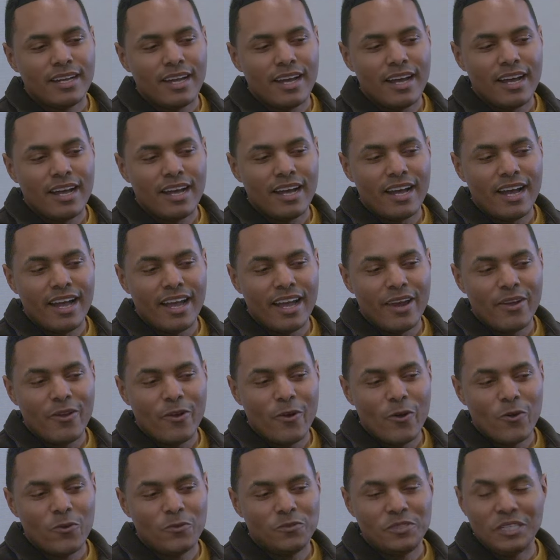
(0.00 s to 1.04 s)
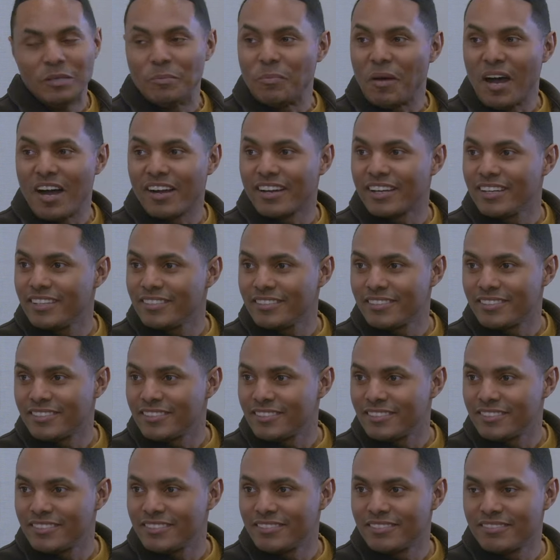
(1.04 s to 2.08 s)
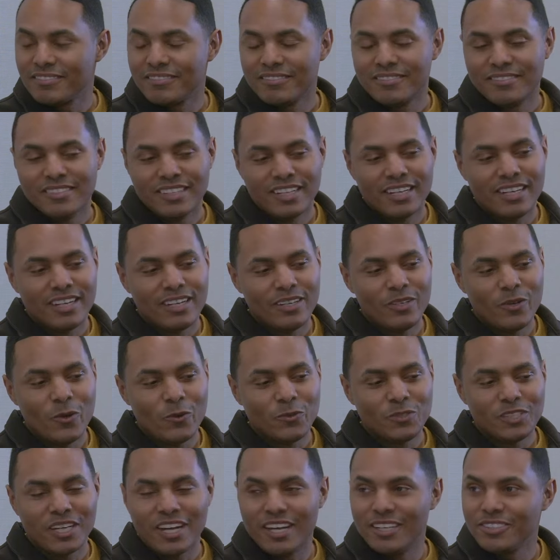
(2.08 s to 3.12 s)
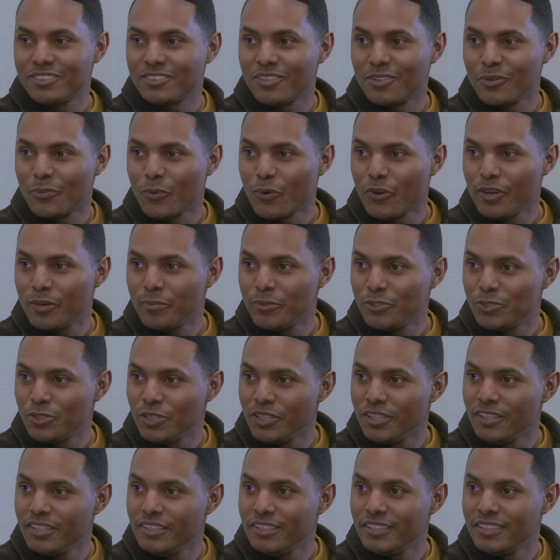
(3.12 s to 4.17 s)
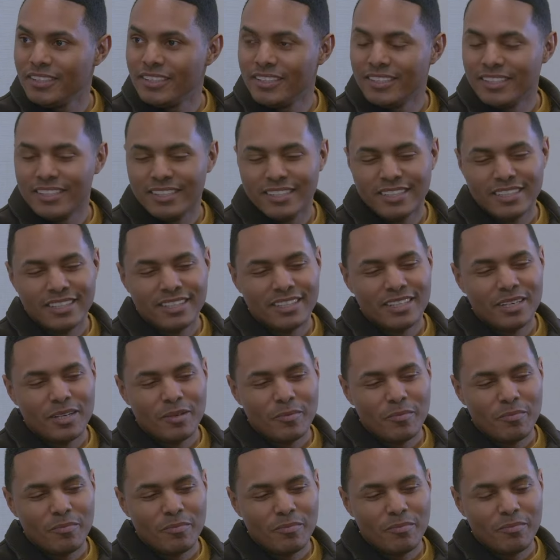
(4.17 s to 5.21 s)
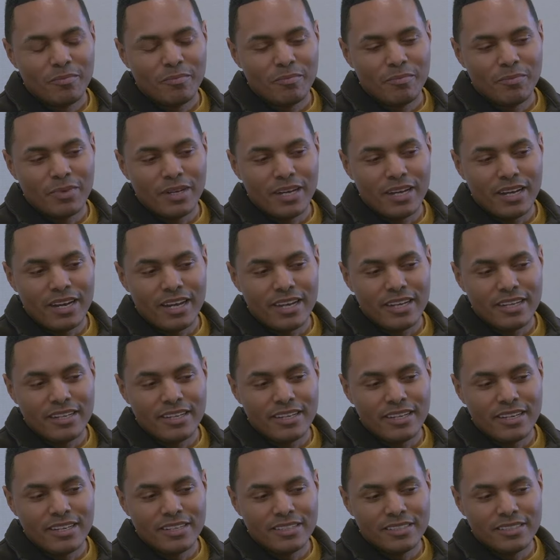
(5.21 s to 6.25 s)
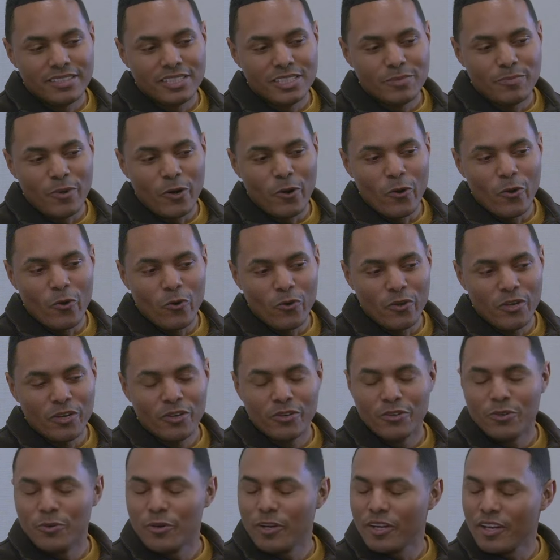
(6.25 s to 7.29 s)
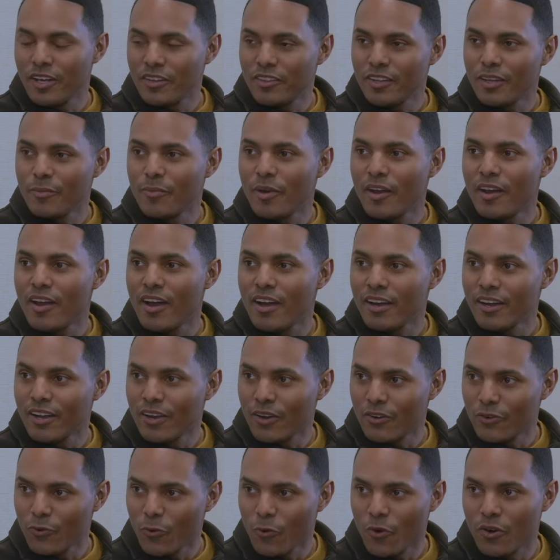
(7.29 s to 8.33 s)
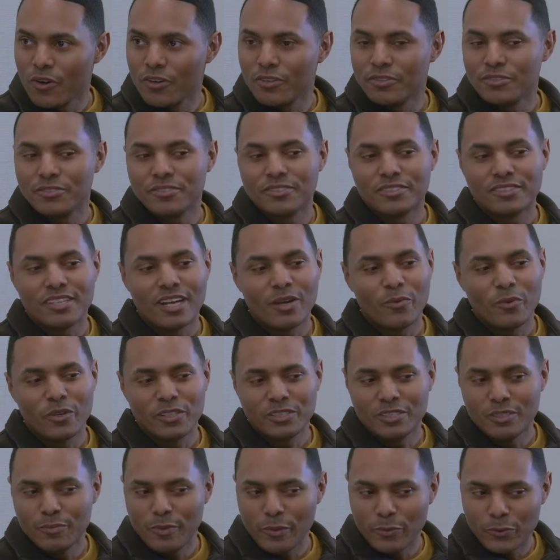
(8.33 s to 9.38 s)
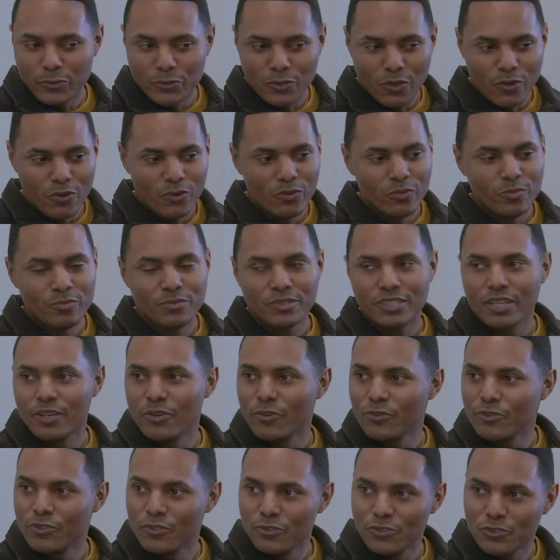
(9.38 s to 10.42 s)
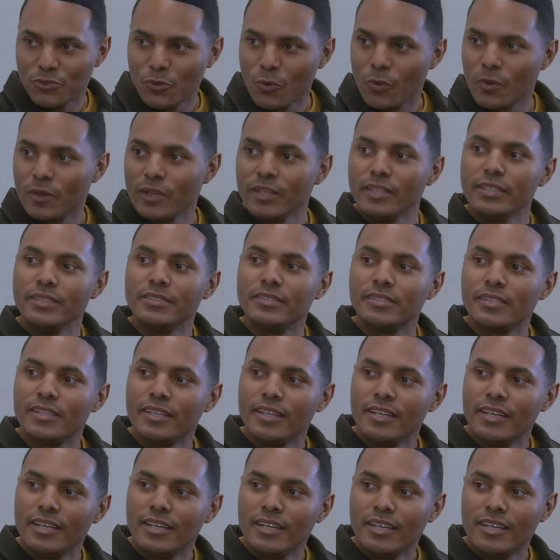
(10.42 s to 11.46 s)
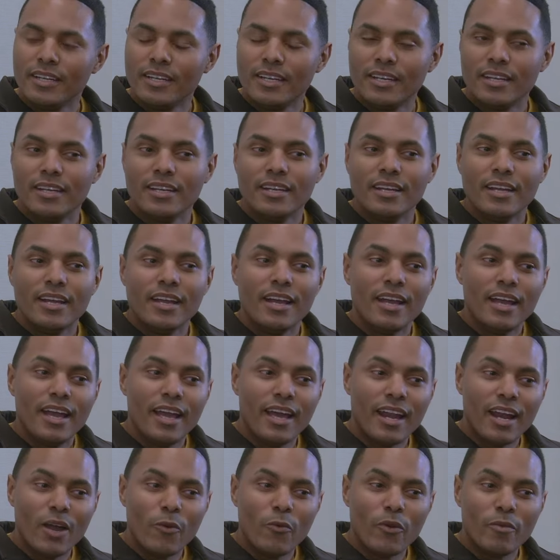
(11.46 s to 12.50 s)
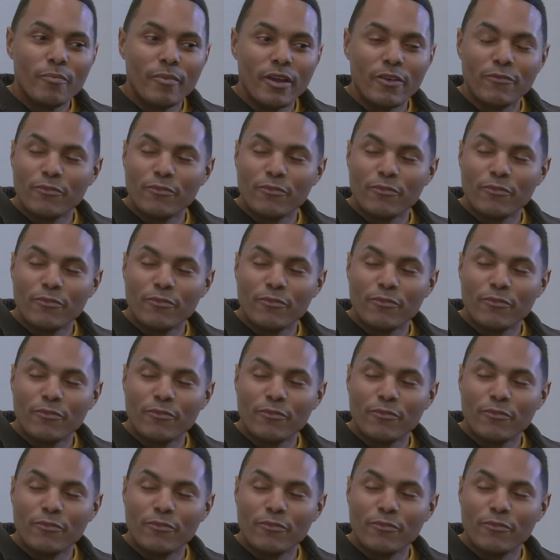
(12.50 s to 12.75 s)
I had no deep pockets, no ties to the party machine, but I spent a whole year doing nothing but knocking on doors. I went into people's homes, I heard their stories, and I won my